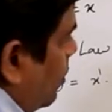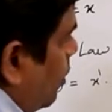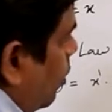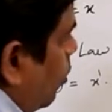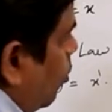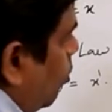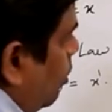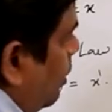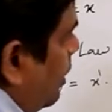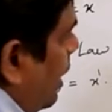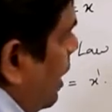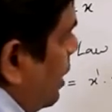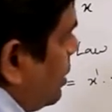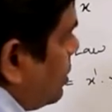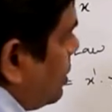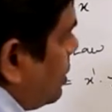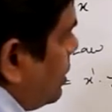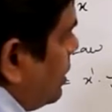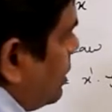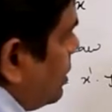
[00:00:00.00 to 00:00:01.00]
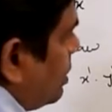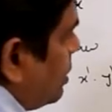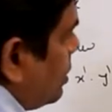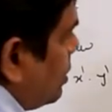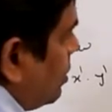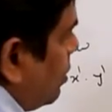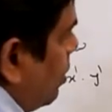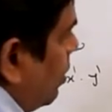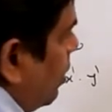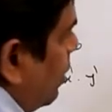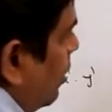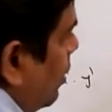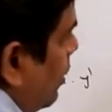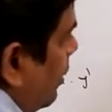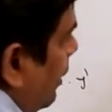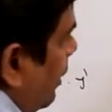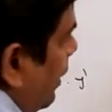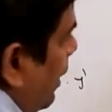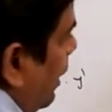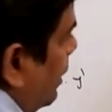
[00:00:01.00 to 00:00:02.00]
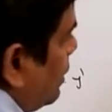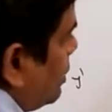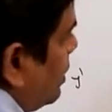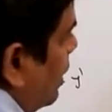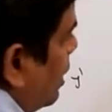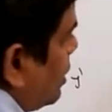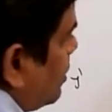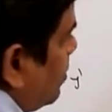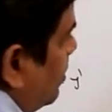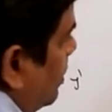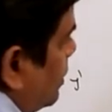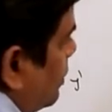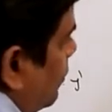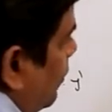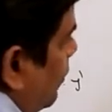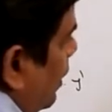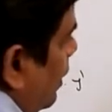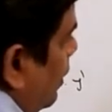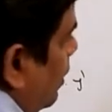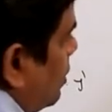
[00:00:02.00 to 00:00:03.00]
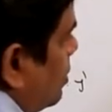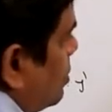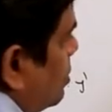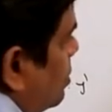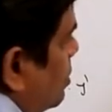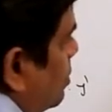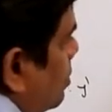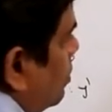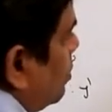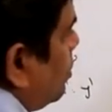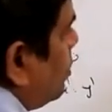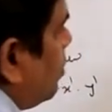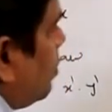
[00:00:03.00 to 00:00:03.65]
the whole dash is x dash plus y dash.